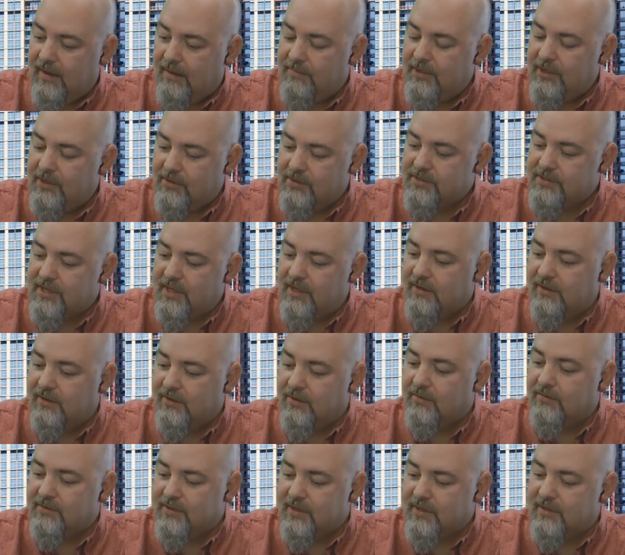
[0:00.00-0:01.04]
I mean, you're saying you
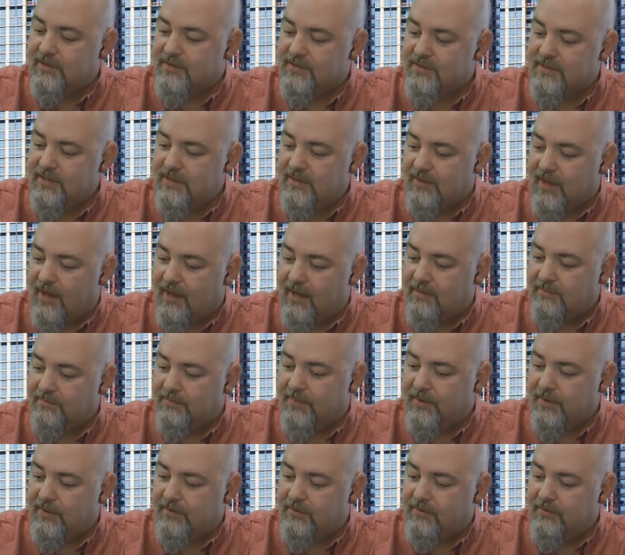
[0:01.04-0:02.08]
don't tend to see that,
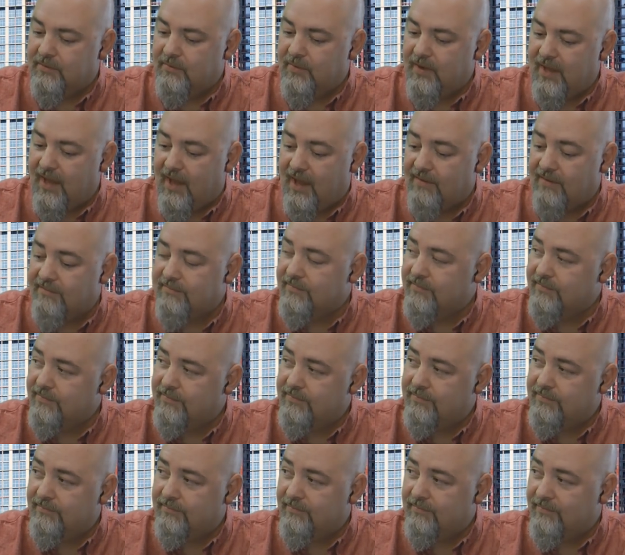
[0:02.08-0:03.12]
but do we
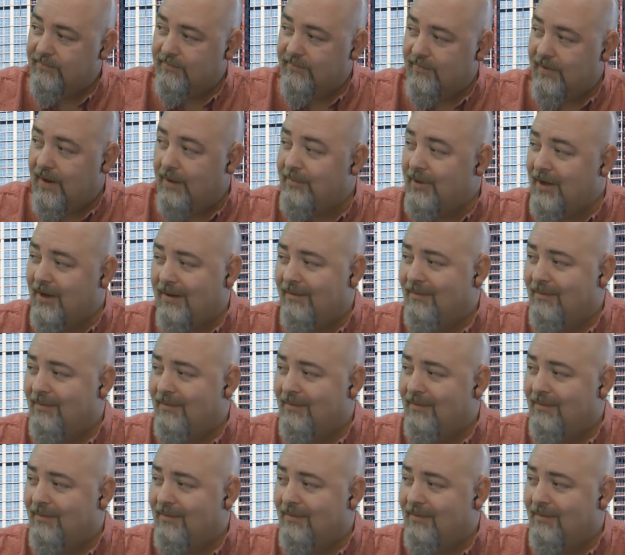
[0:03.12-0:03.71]
have, I mean,